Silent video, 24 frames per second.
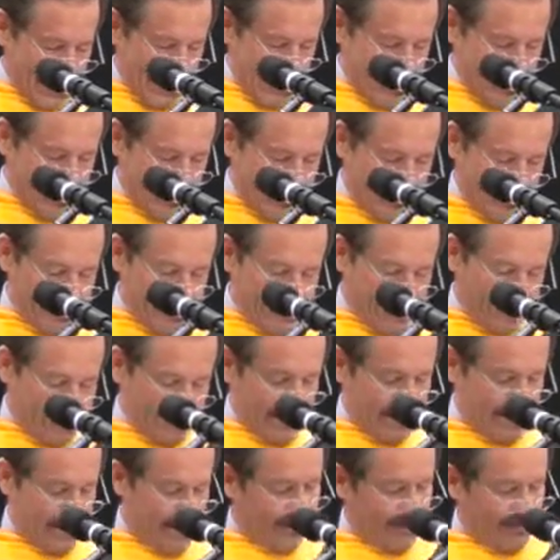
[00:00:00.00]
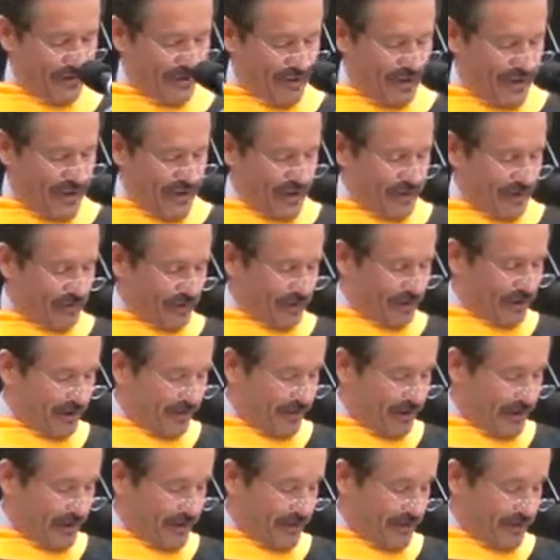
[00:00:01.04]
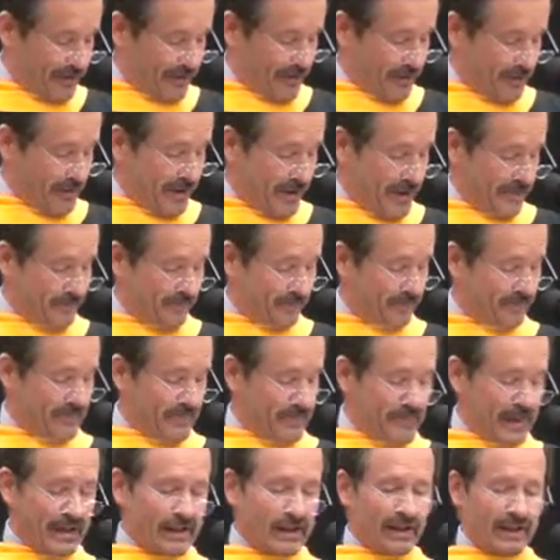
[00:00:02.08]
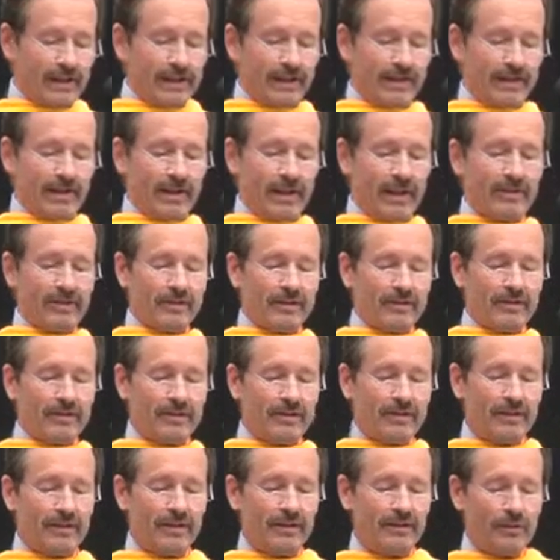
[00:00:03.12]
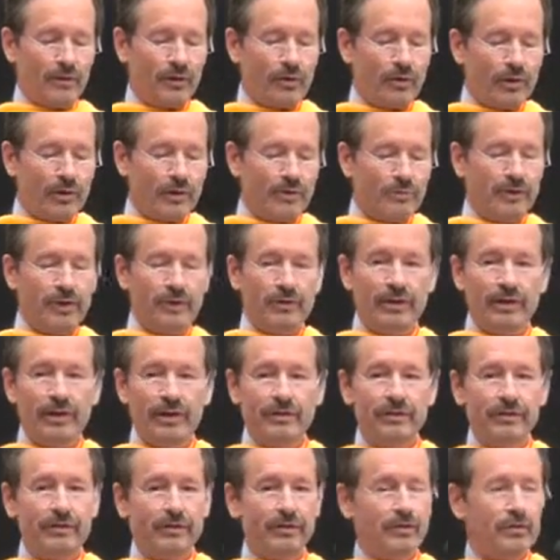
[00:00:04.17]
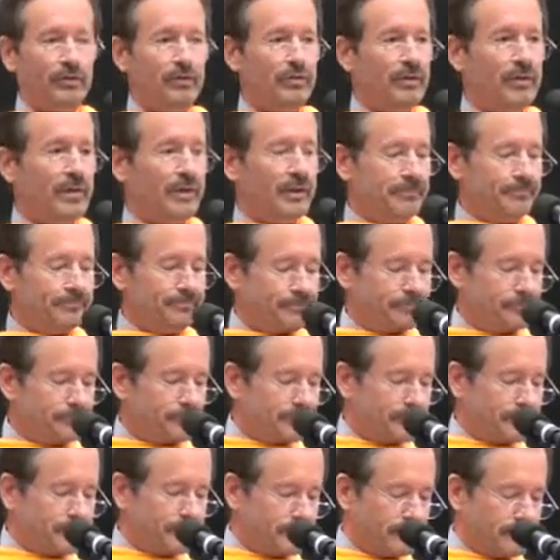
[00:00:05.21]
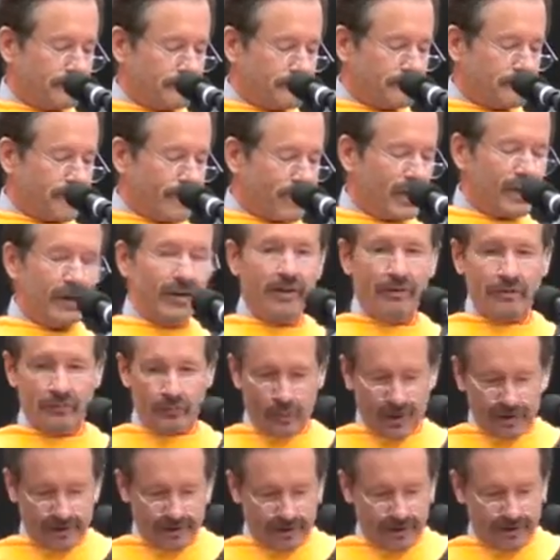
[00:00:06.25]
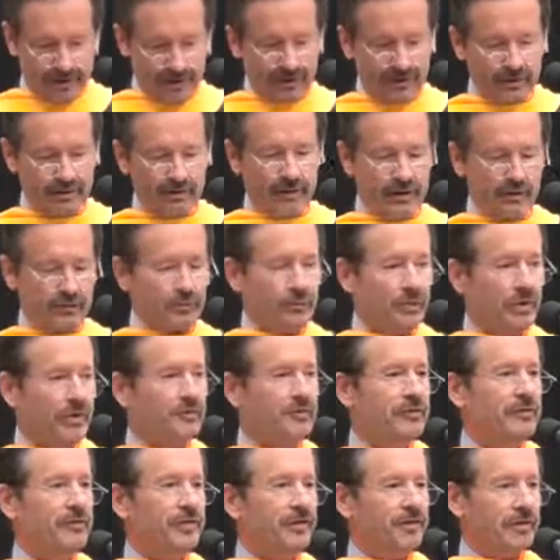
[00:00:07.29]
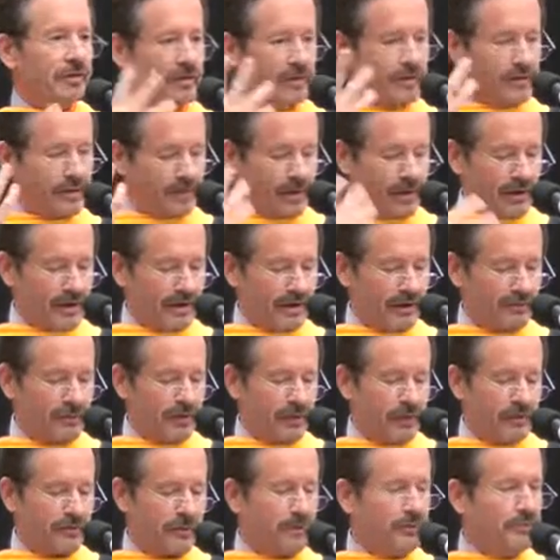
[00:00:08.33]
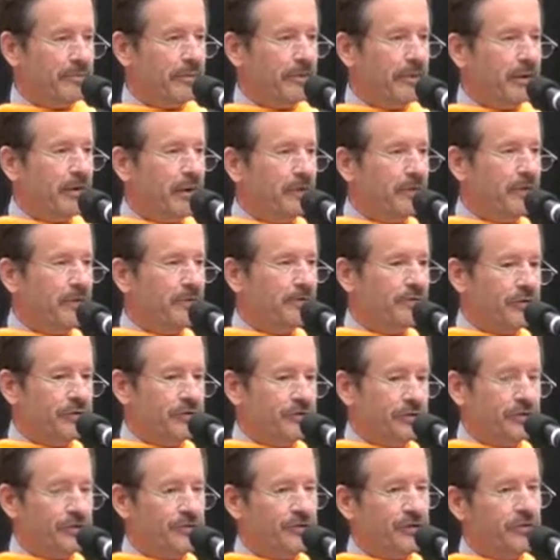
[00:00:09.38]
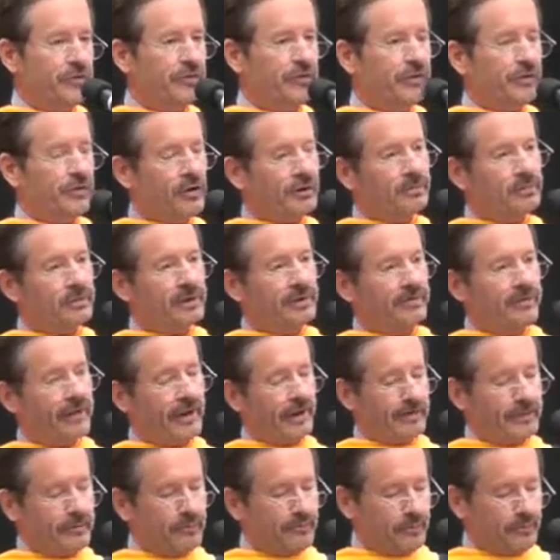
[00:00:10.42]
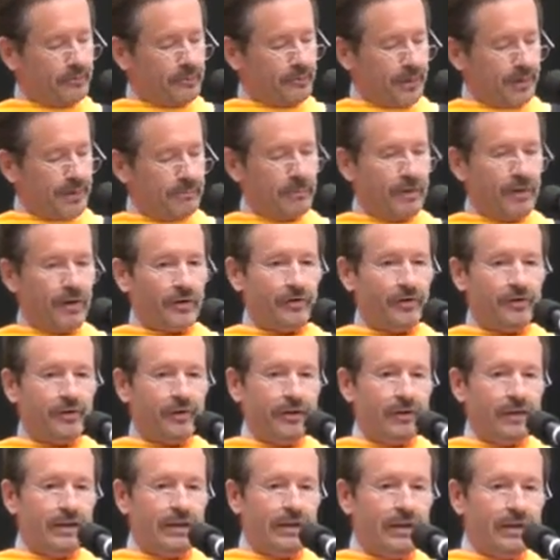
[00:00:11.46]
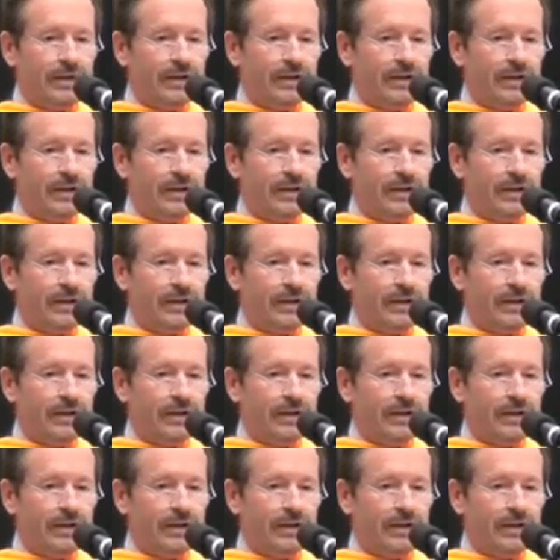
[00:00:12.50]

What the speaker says: And after that, it was all downhill for me. Now, Lloyd went on to Wesleyan, graduated from Wesleyan, MD from West Virginia University, and ultimately found his way in Boston